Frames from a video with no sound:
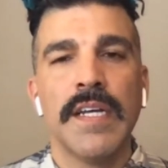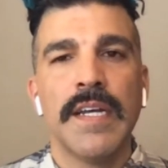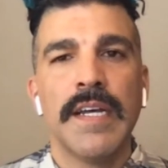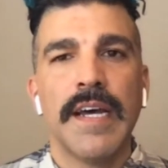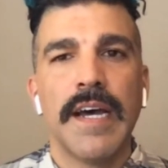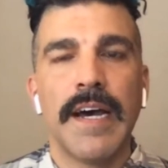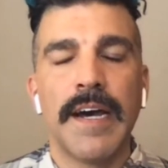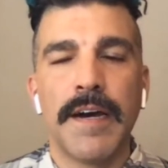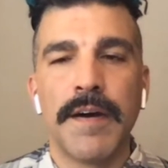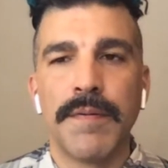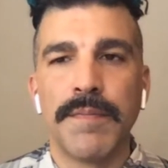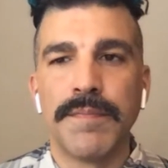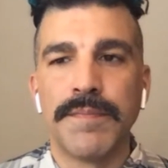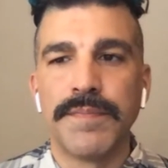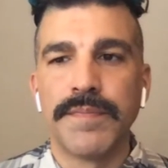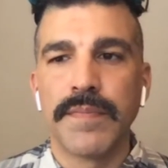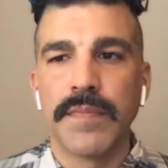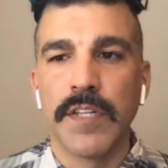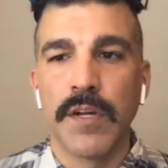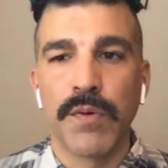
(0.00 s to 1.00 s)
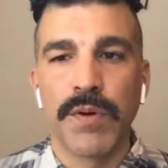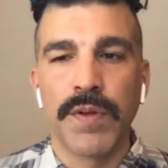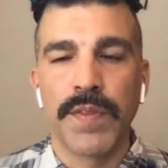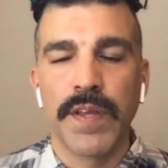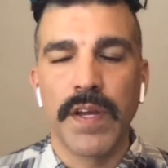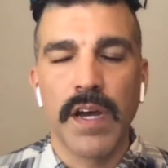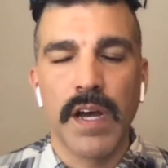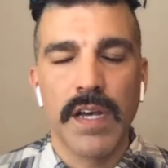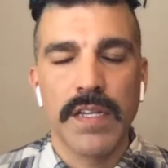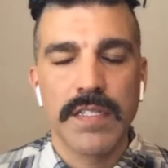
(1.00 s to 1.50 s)
and lowering the
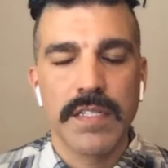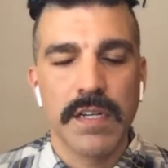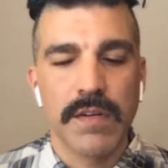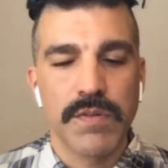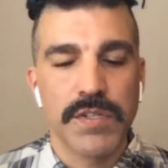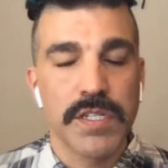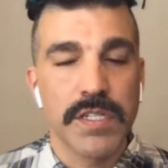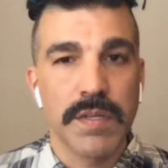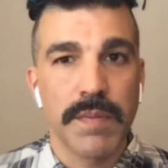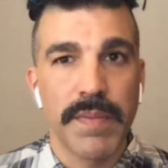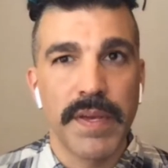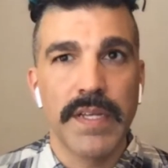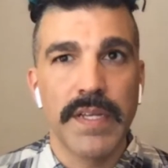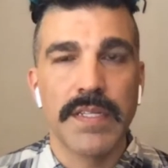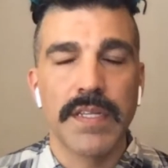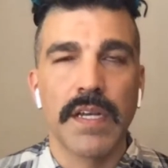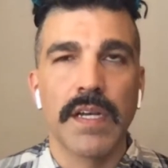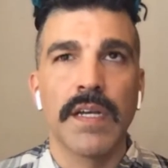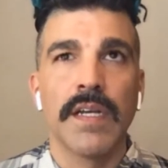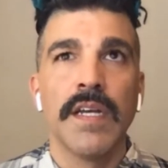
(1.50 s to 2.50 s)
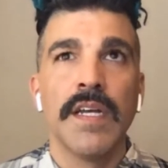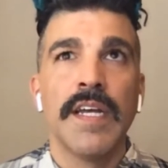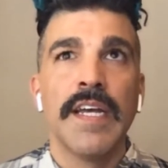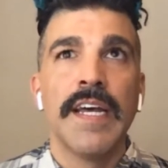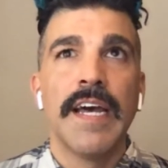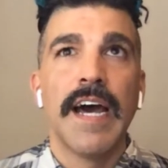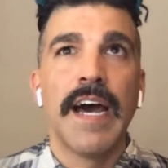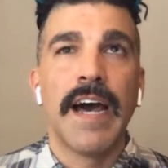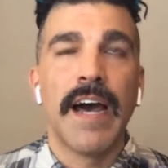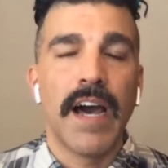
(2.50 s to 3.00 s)
cost there, which is amazing.
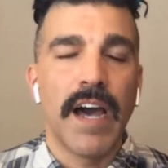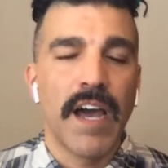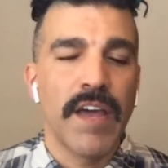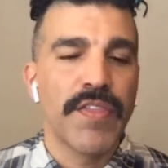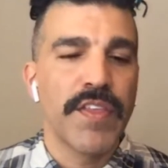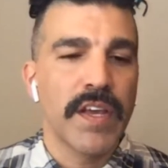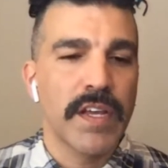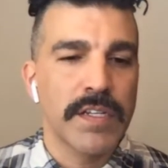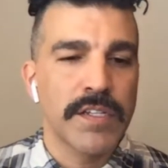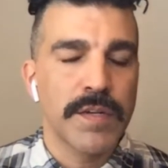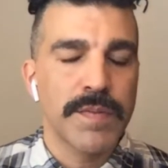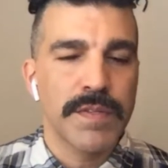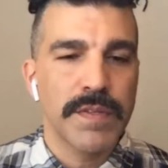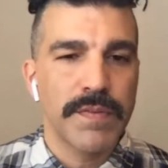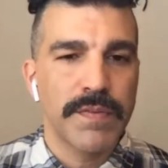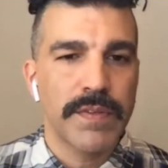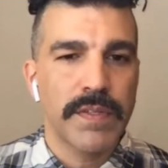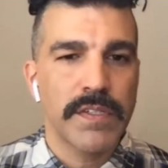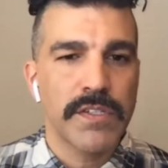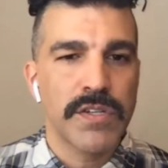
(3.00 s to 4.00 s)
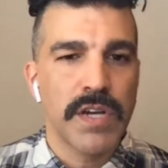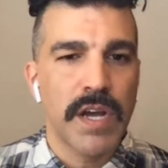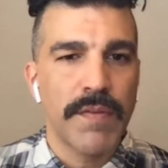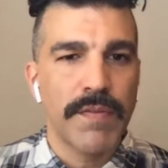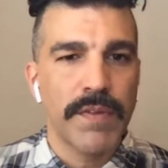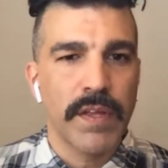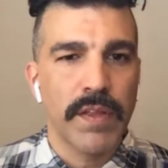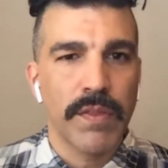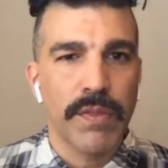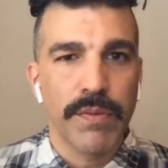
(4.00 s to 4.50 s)
I think in terms of
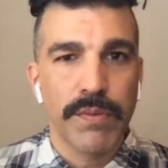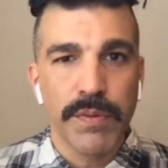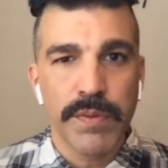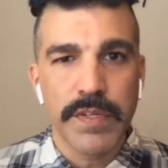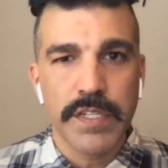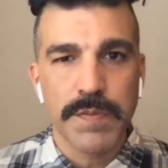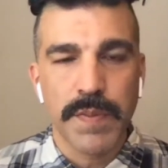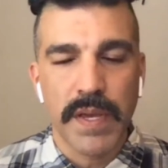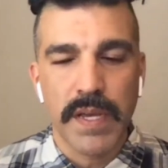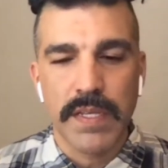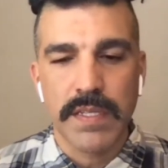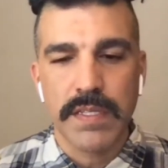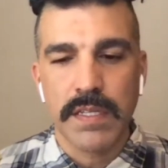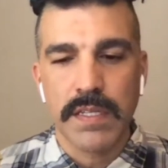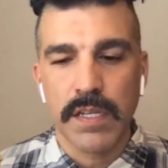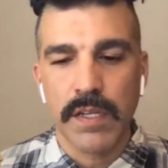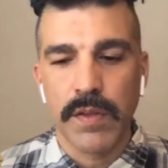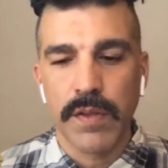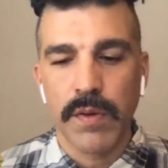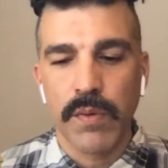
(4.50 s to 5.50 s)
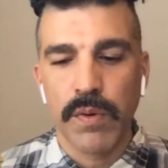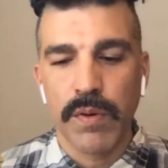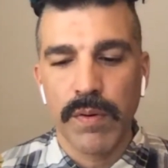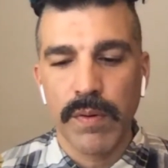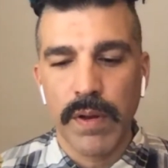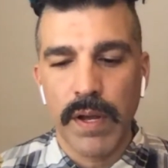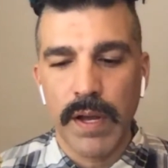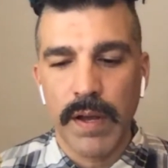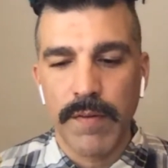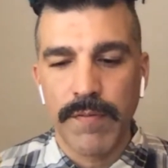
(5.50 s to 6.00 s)
traveling through the space, there
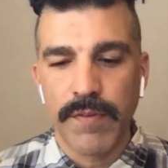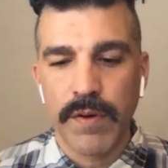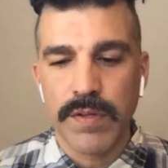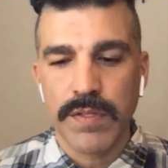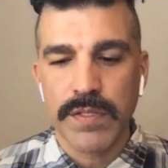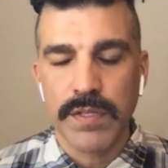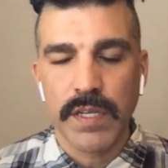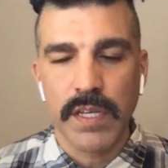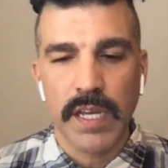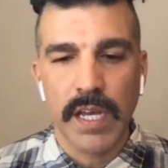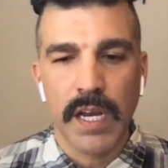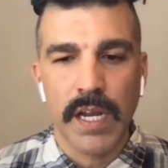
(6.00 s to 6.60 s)
were folks looking at